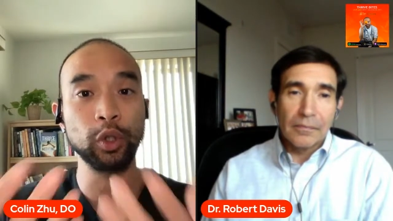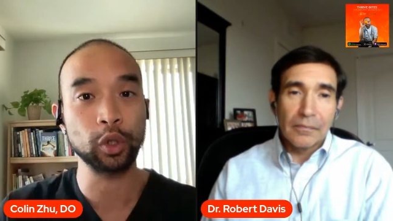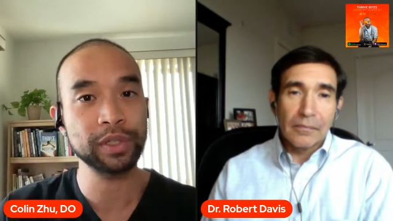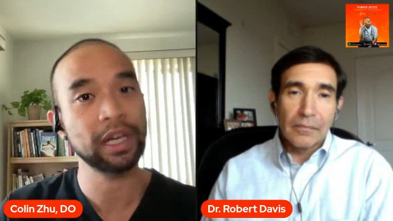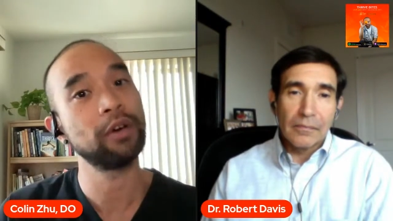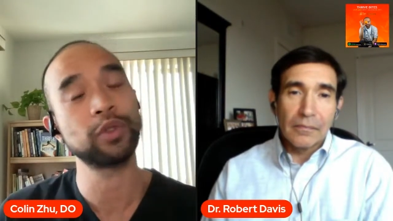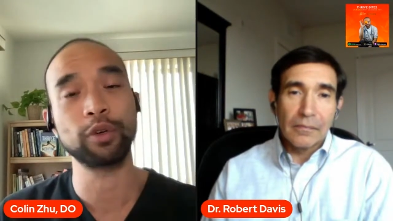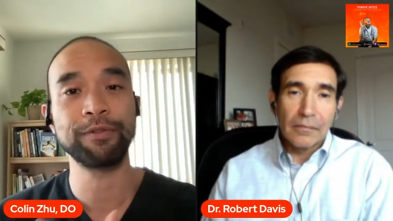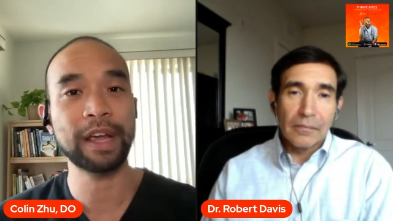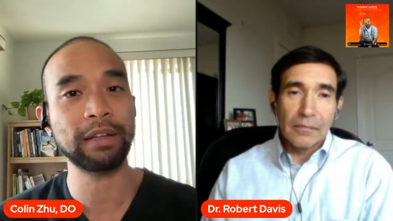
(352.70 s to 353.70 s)
Speaker 1: you know,
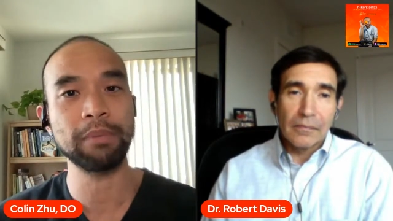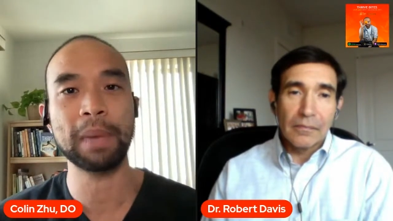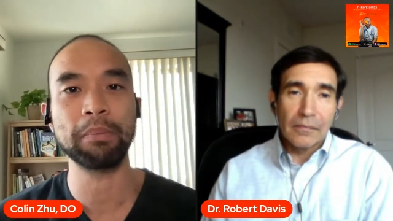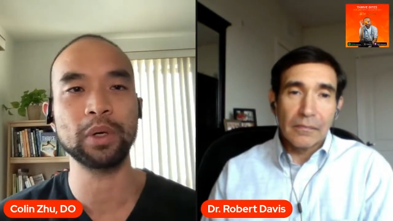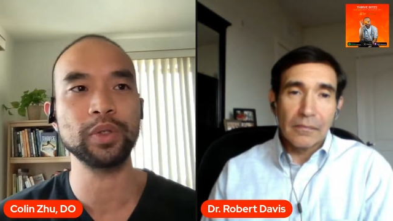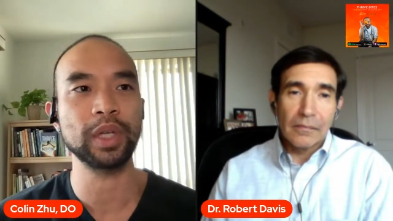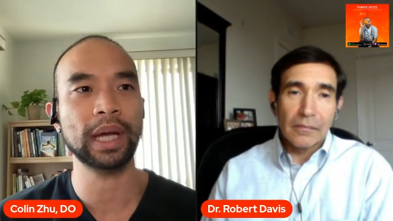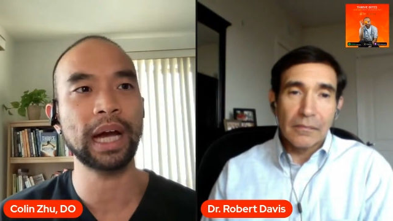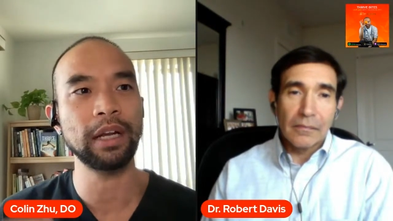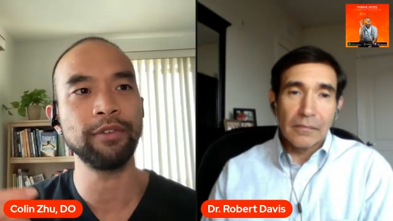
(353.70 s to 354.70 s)
yourselves or family
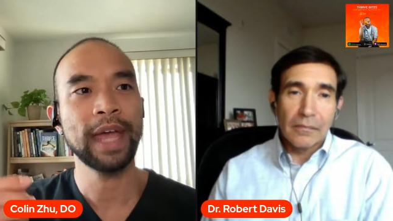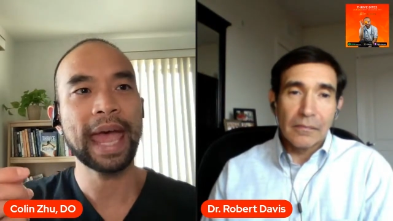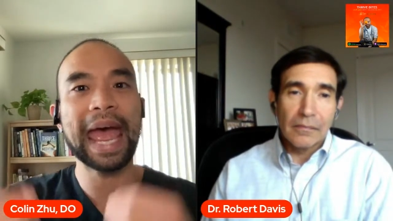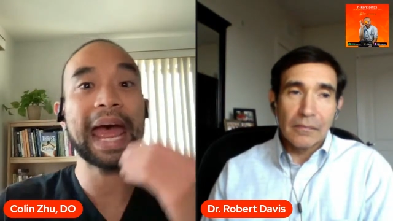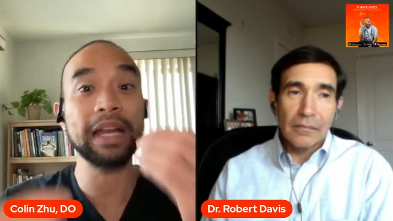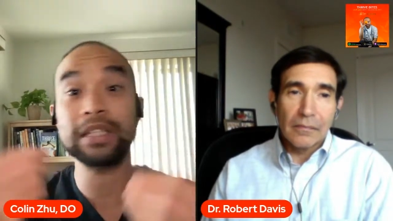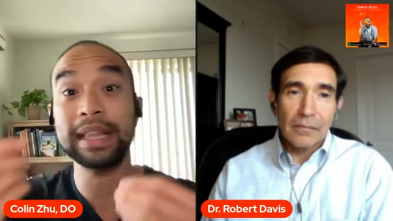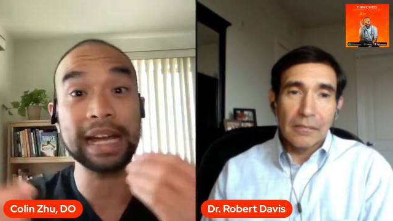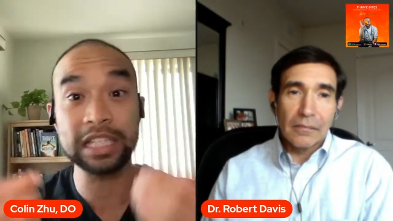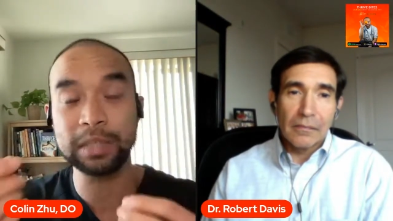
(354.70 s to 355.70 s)
members to kind of
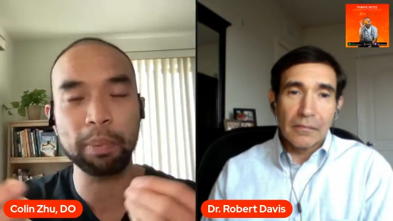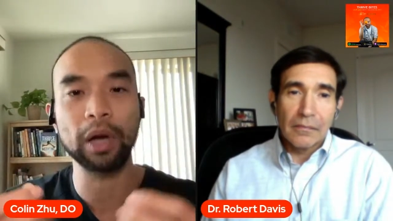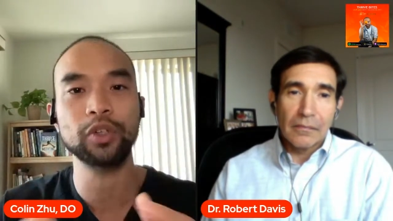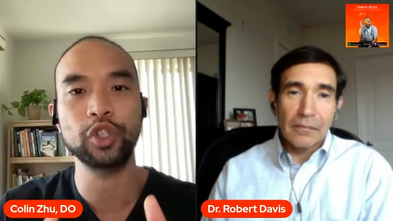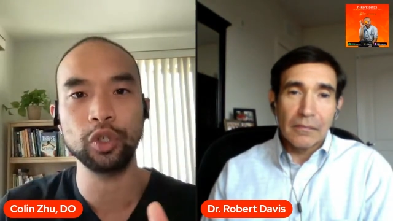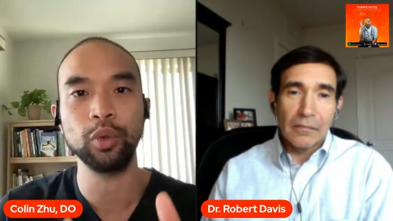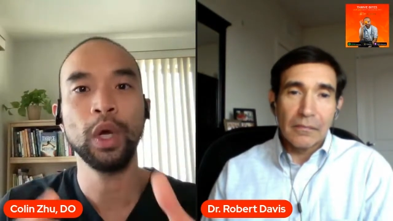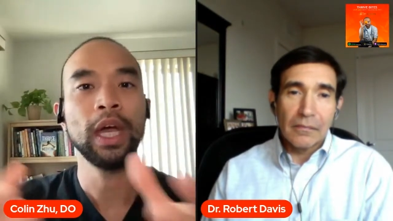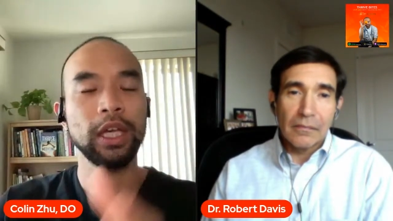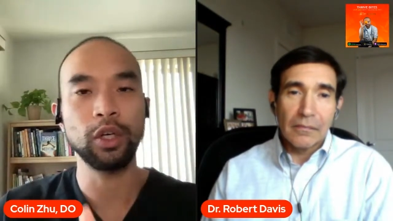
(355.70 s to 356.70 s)
add to that spark
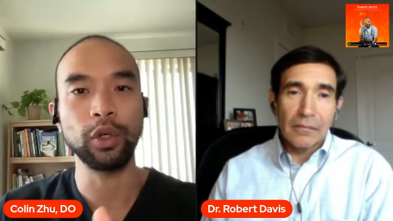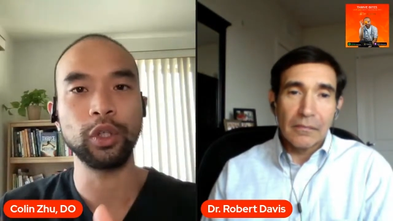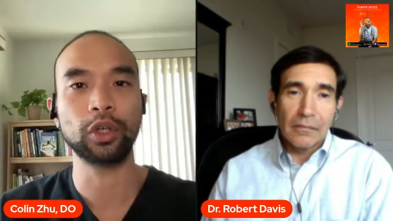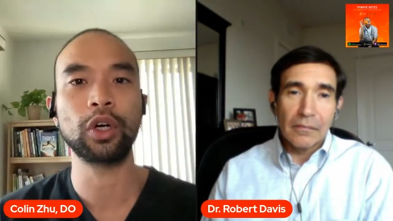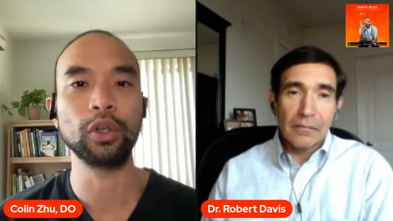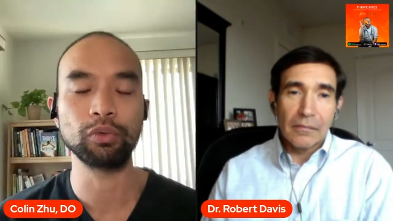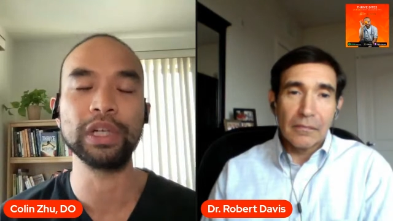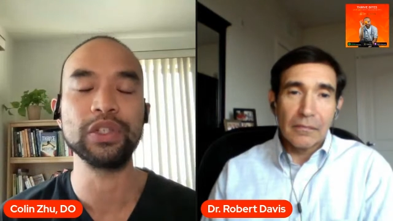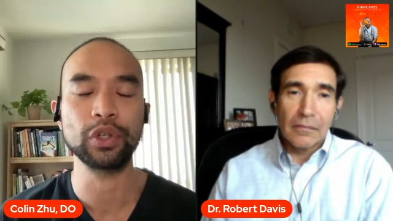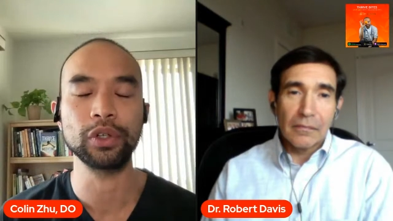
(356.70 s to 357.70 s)
to, you know, your
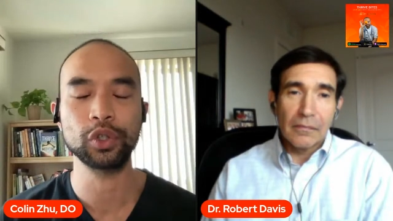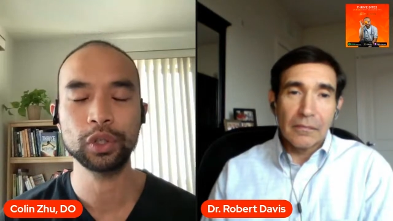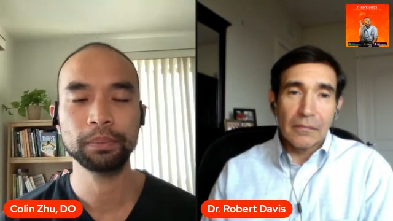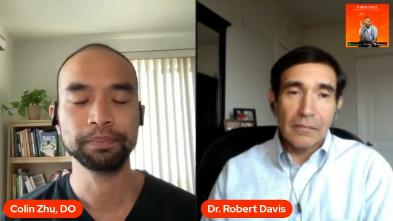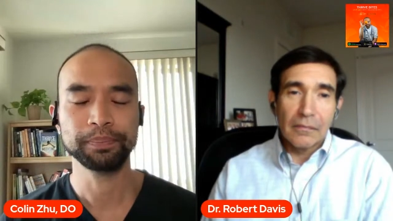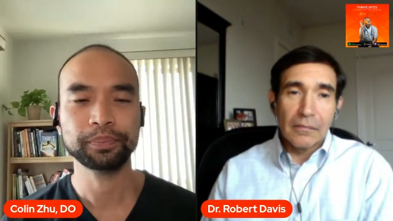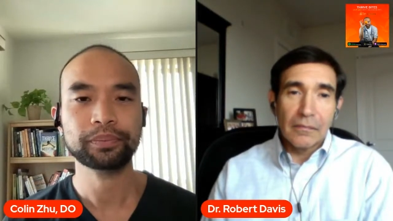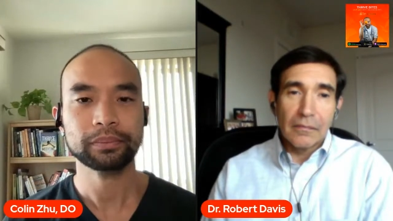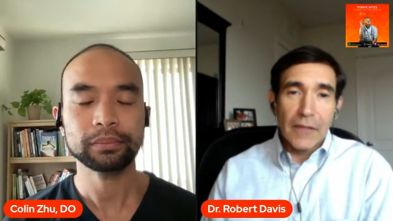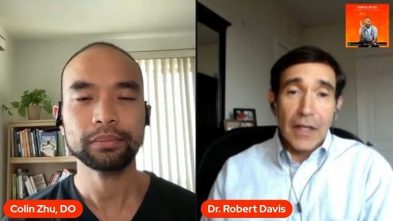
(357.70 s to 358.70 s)
current research?
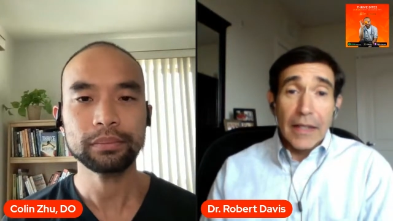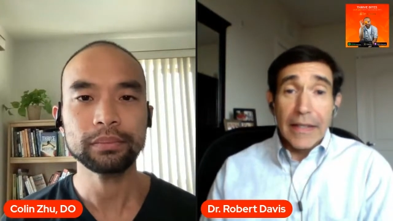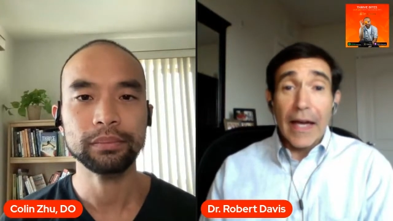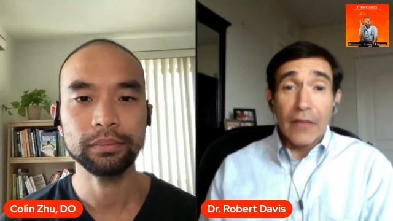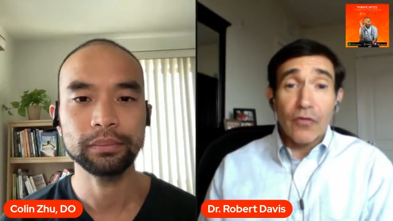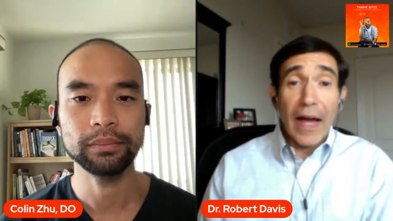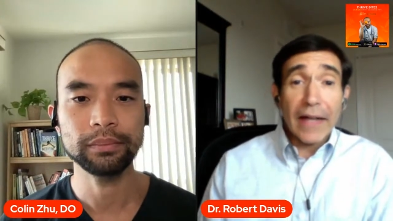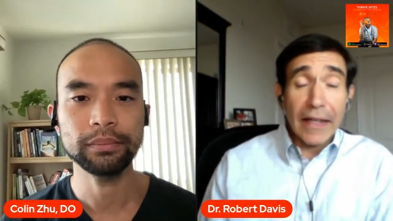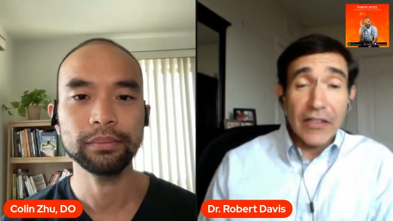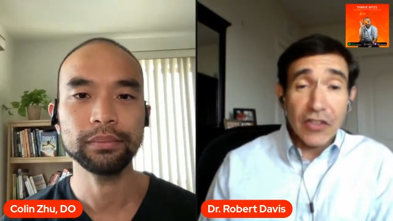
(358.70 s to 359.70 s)
Speaker 2: Yeah, in fact,
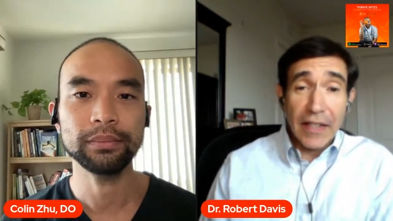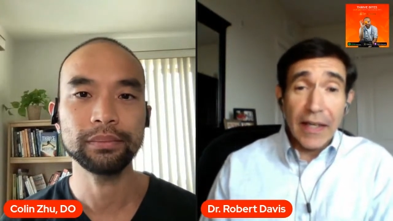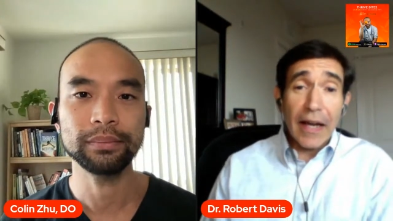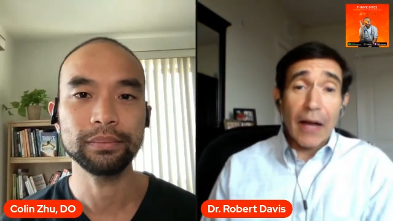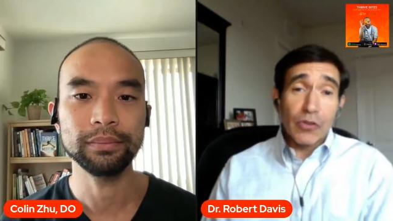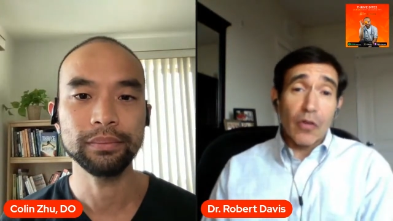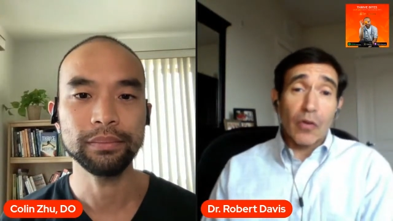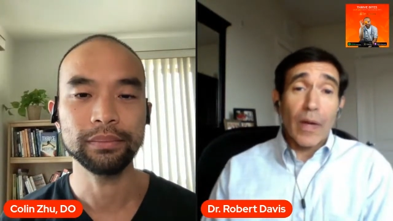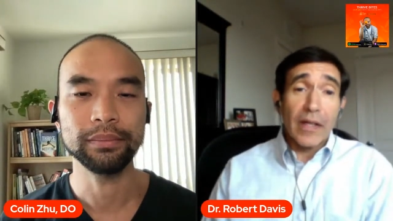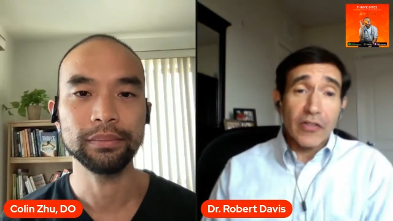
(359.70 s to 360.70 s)
as a kid, I was
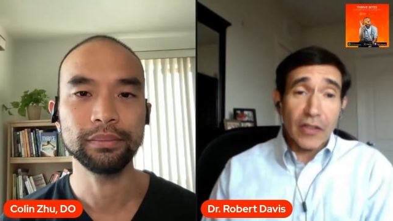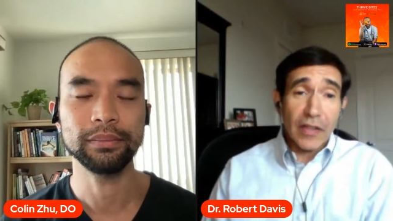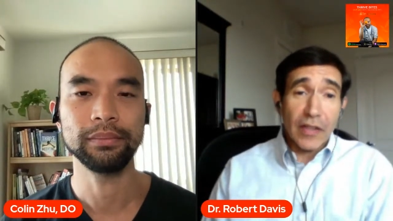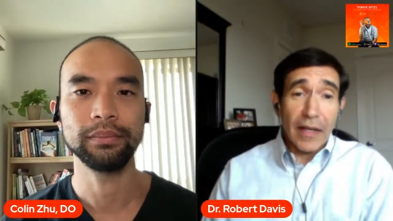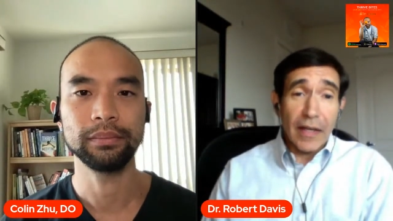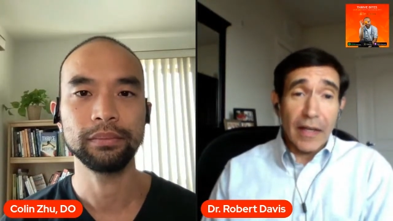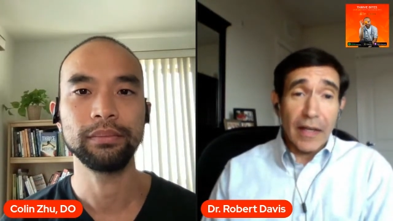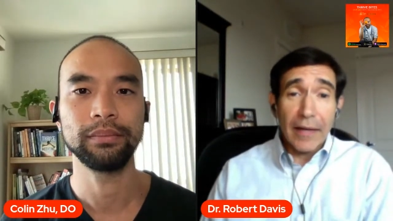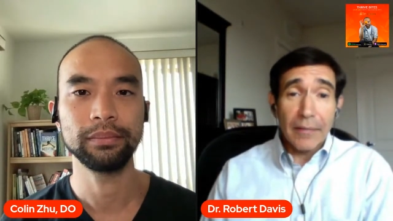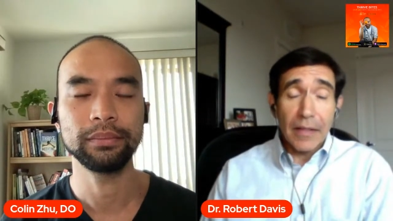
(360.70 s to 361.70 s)
overweight as a kid, and
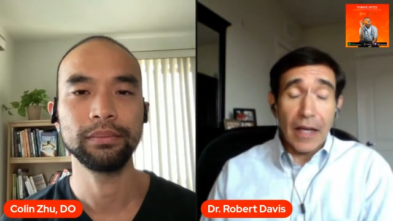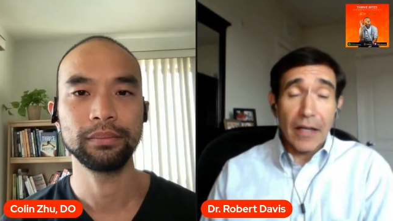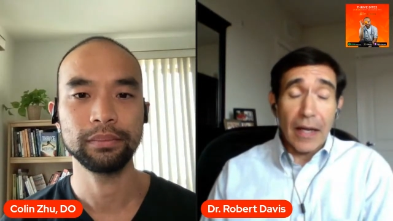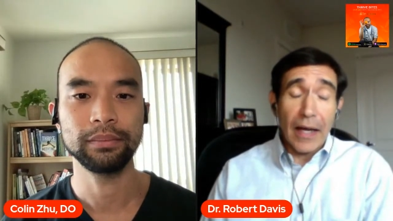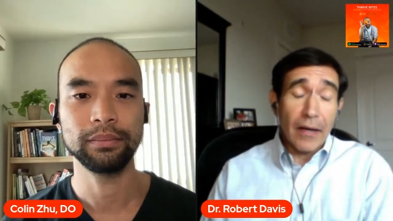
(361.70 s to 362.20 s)
I, I, I